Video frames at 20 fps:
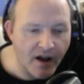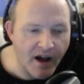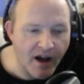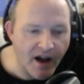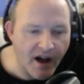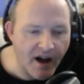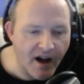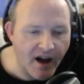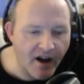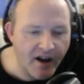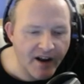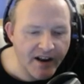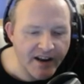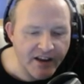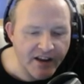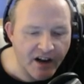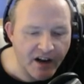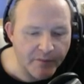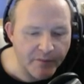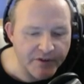
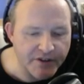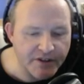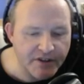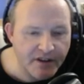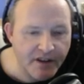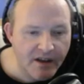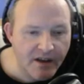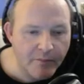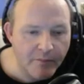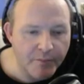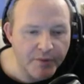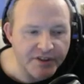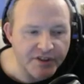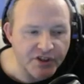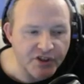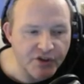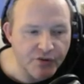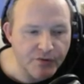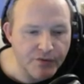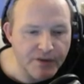highly armoured, but
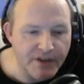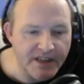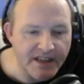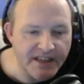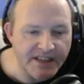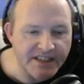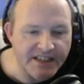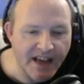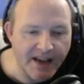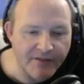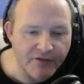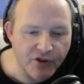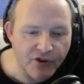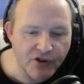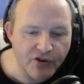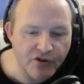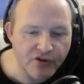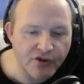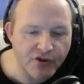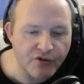you need to have a
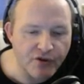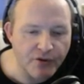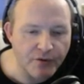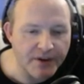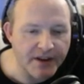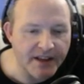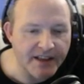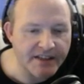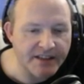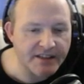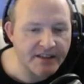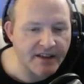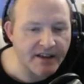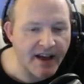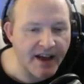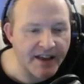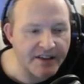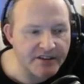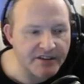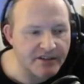good crew in it,
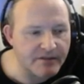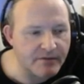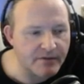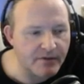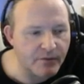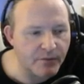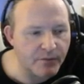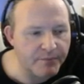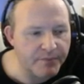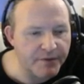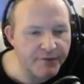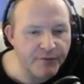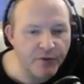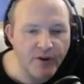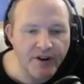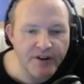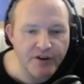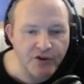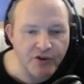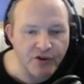and before
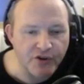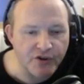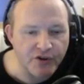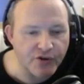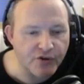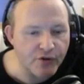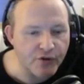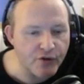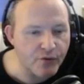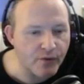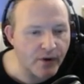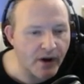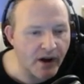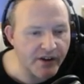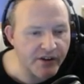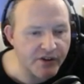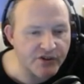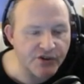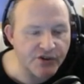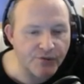I had a good crew, I
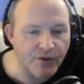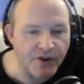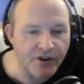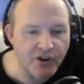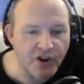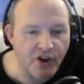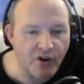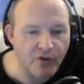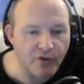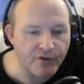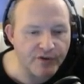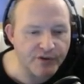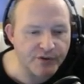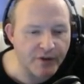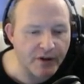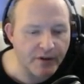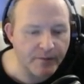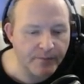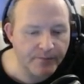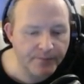used to run Kohler as
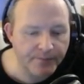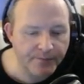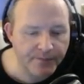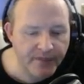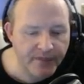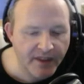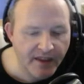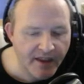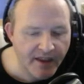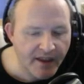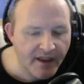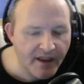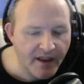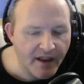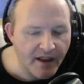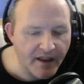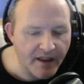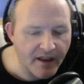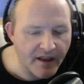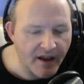well.
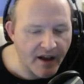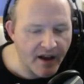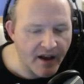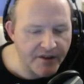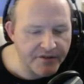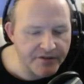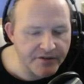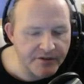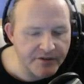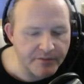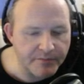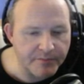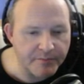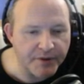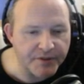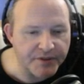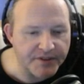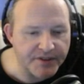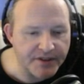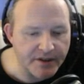
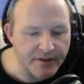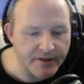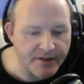But